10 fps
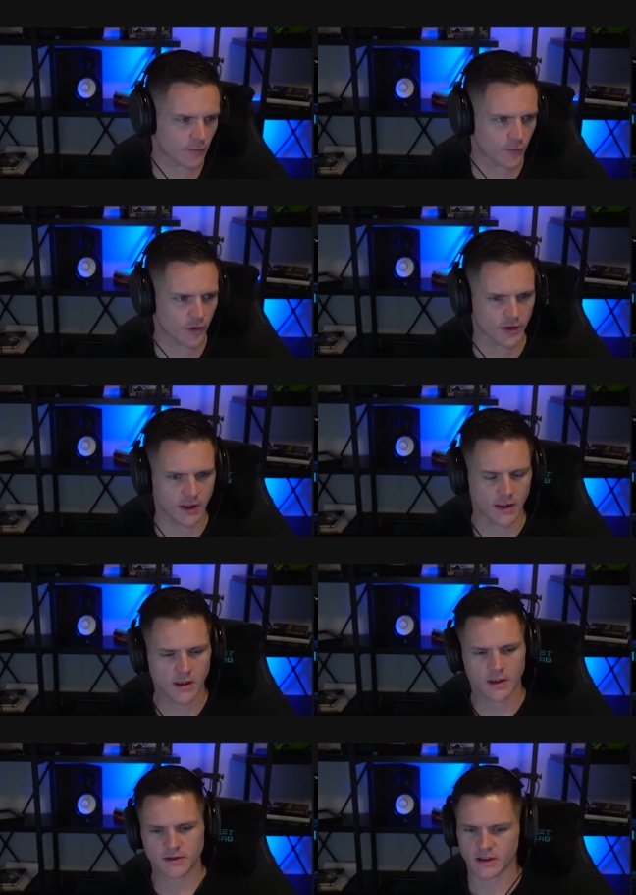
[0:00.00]
really
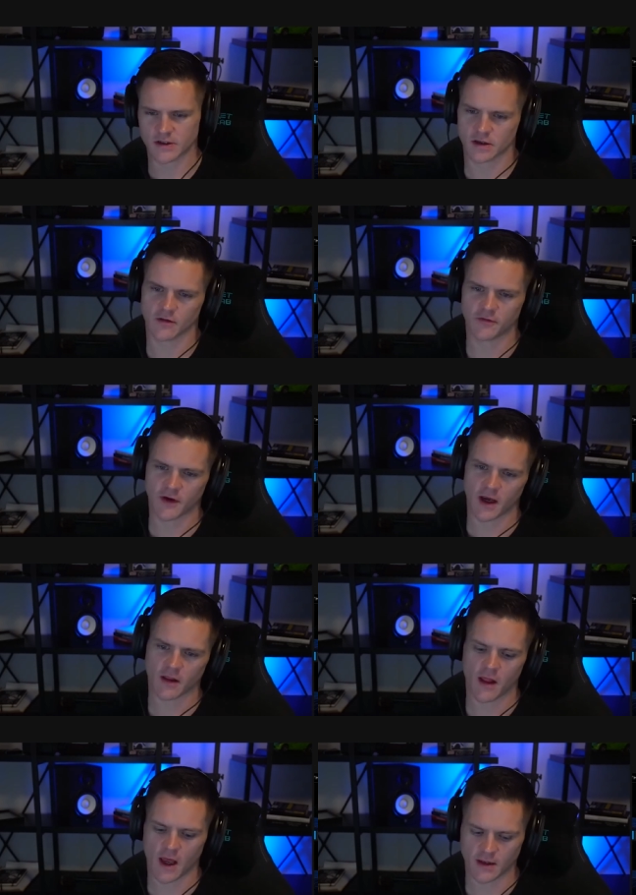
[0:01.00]
touch on the fact
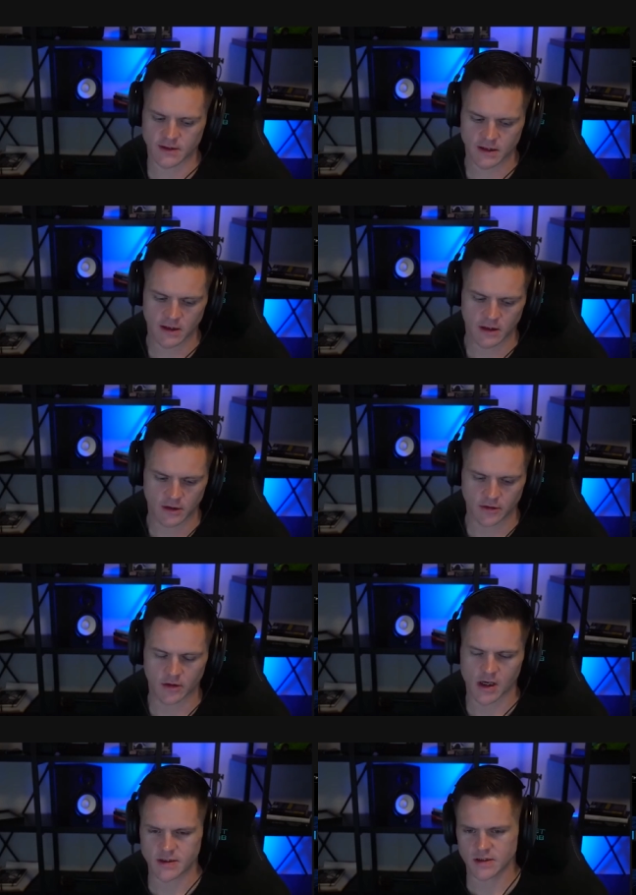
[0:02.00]
that your
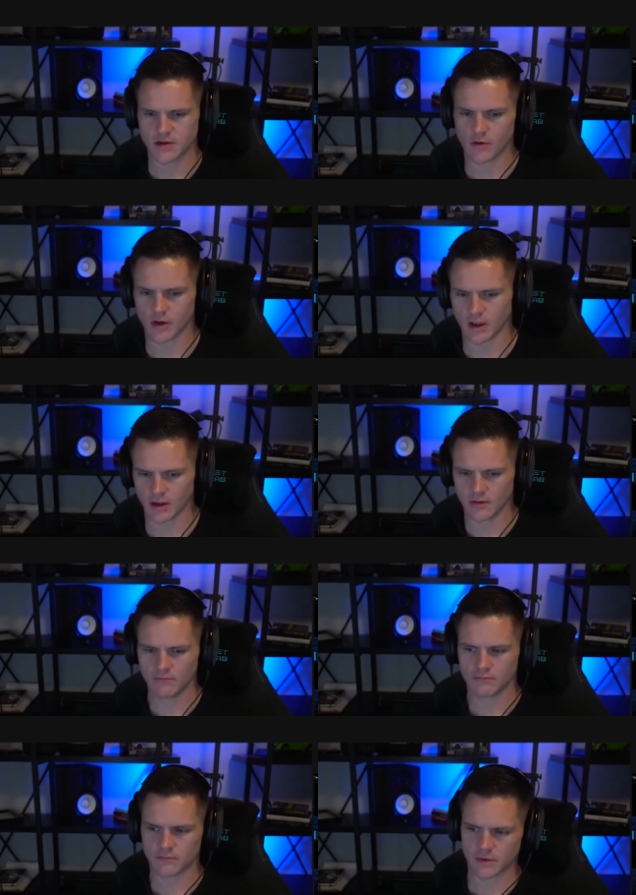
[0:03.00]
guys' token
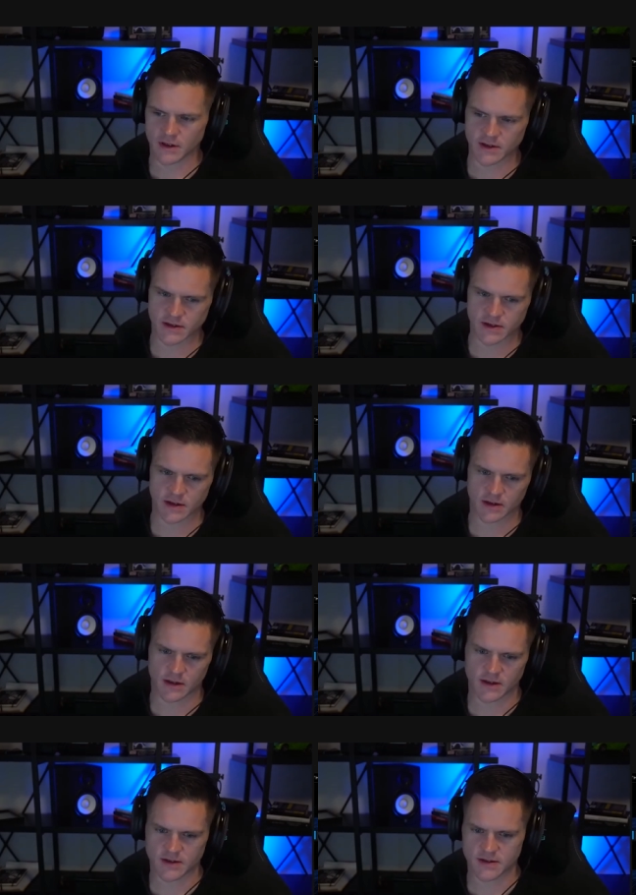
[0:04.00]
is
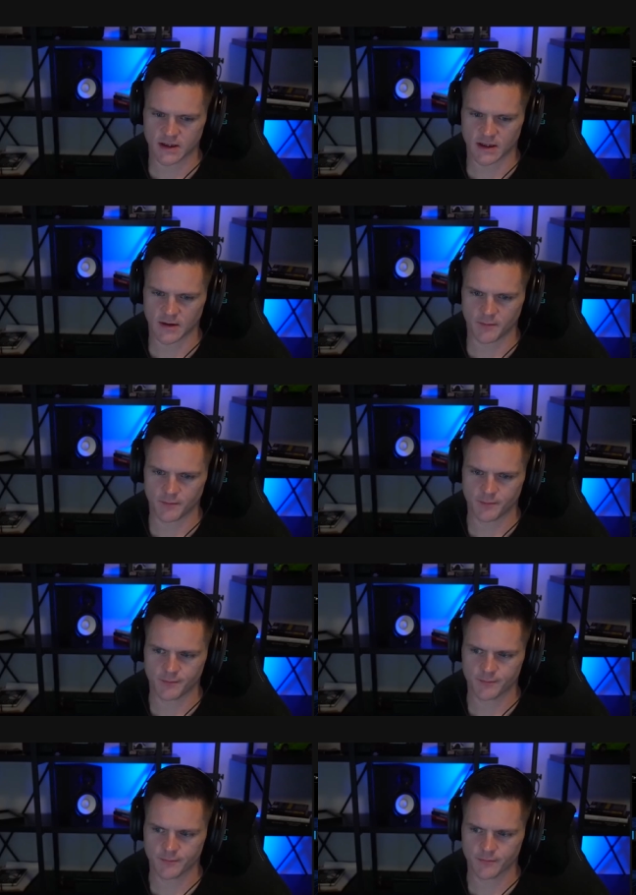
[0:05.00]
is um,
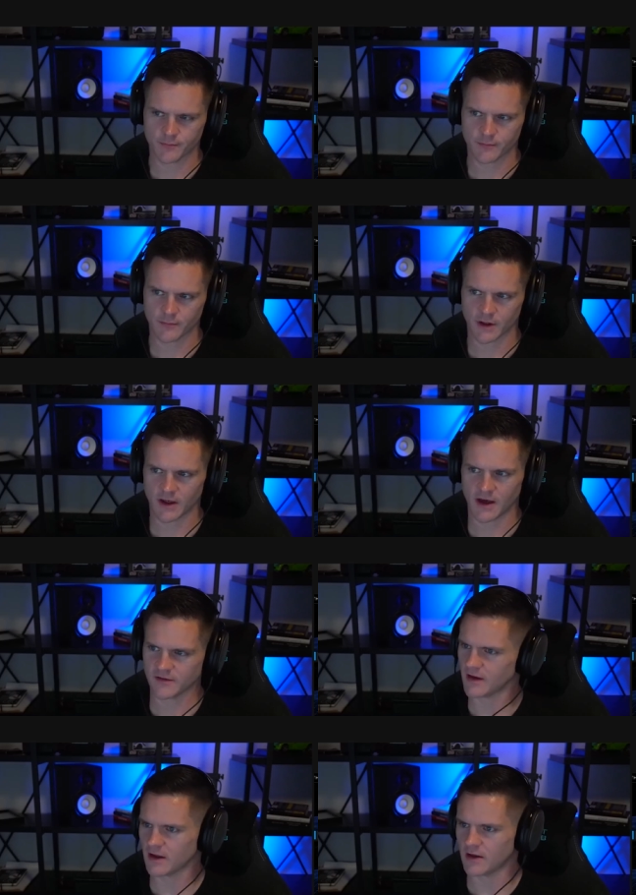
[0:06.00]
it has
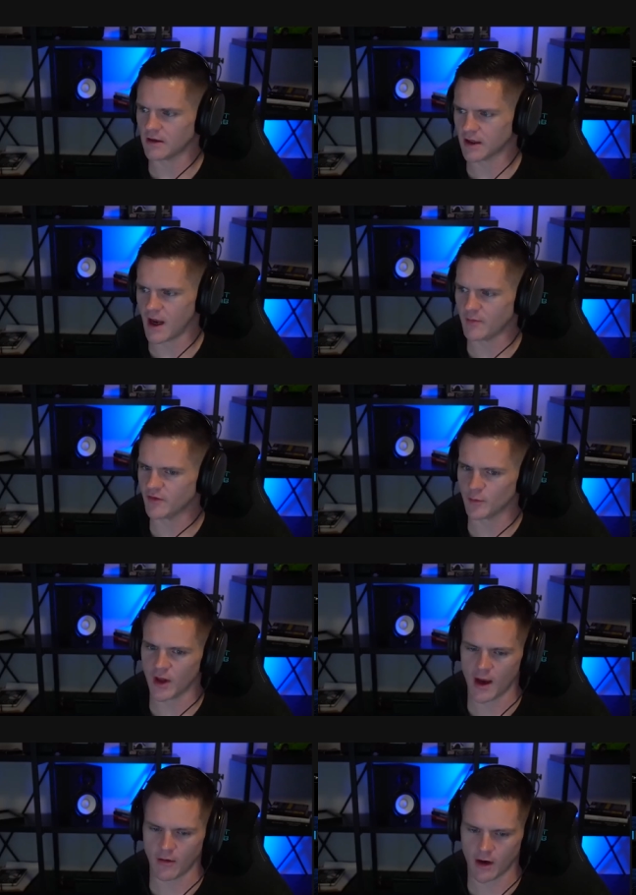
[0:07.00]
like a, a cap
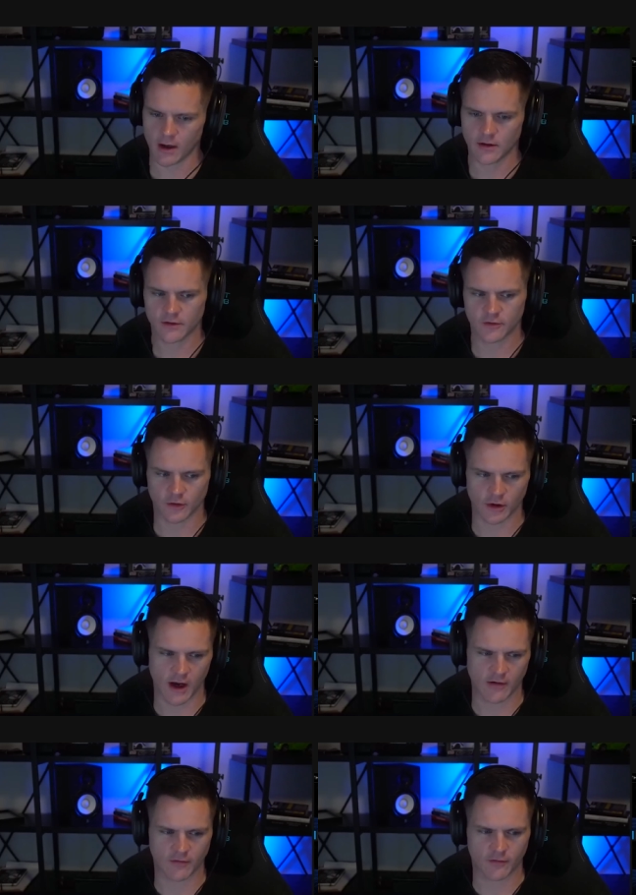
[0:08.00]
supply, right? So you
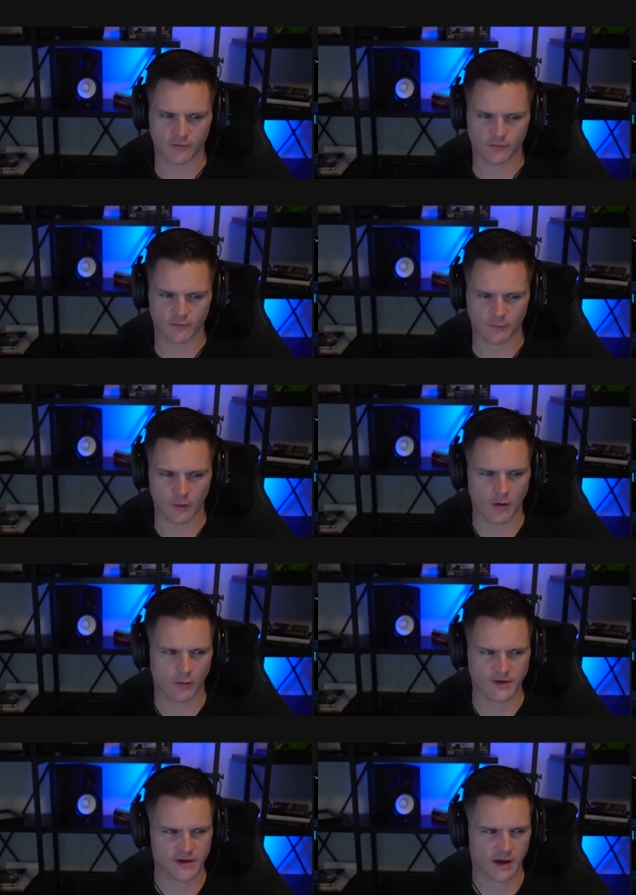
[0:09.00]
have
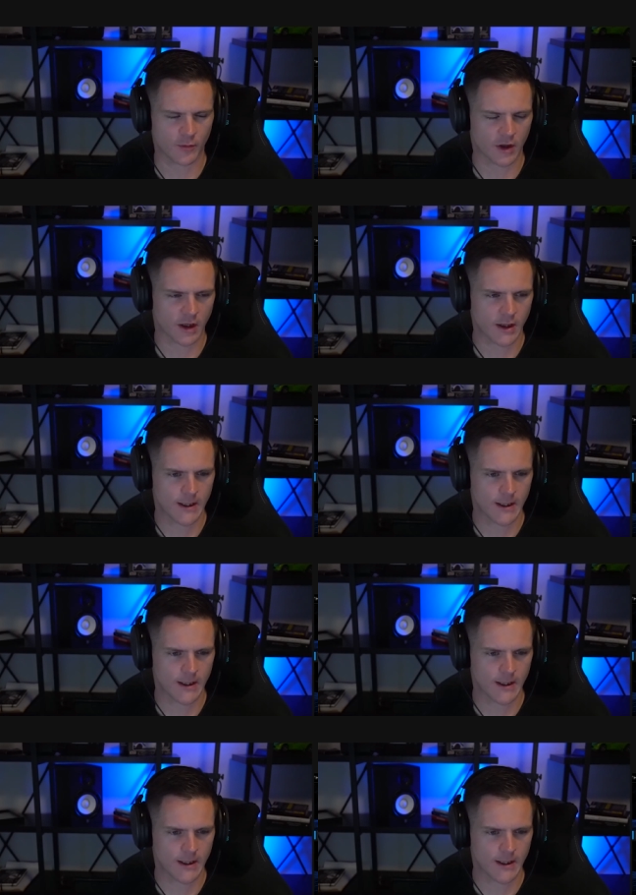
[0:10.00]
what is that number again?